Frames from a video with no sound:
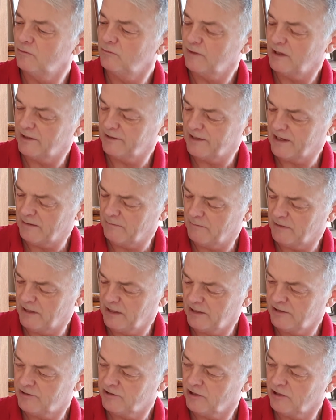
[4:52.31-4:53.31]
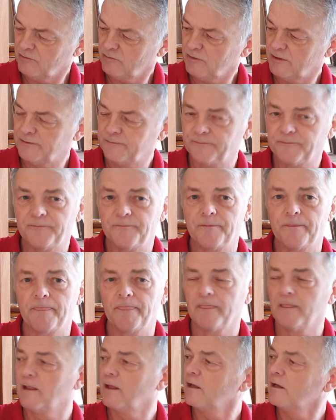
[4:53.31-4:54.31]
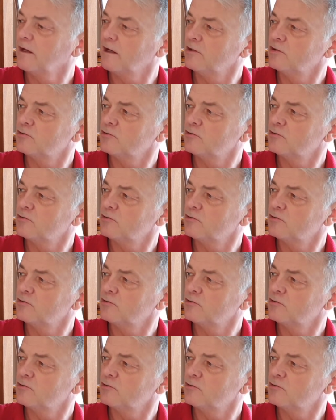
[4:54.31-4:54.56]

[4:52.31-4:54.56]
Had that made, so goes